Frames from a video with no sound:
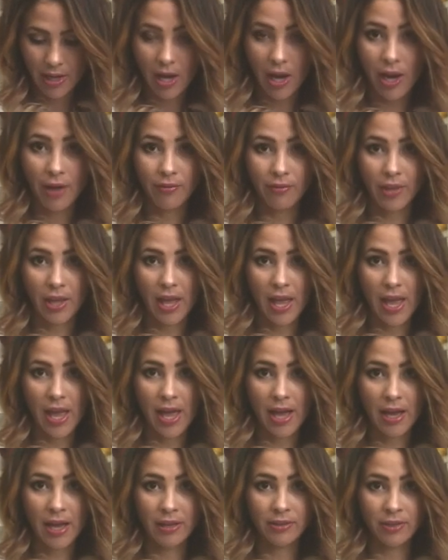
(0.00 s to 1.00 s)
on
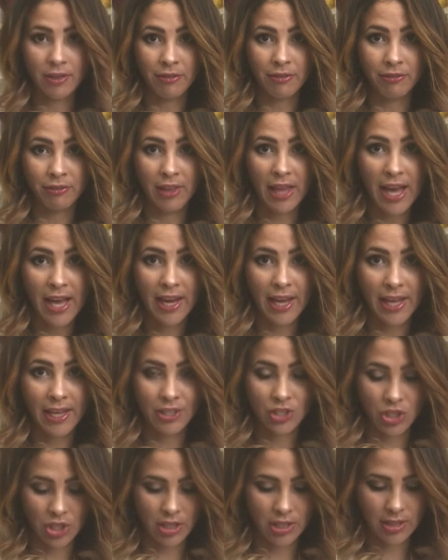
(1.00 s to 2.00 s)
the flat
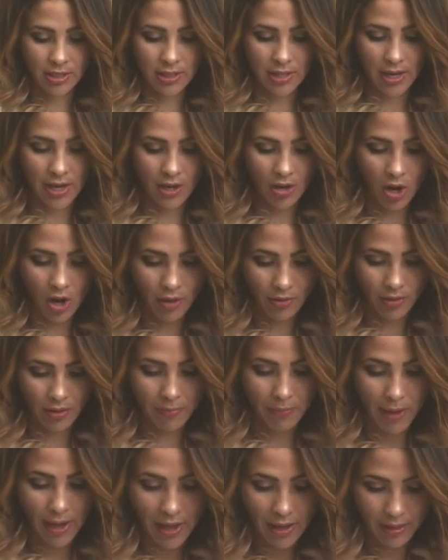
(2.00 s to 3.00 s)
edges, and on the
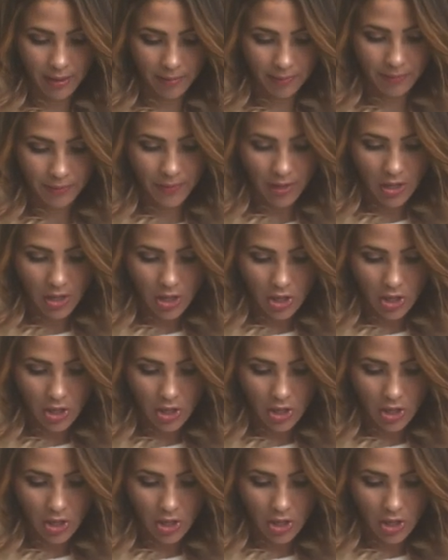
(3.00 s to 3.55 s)
bottom.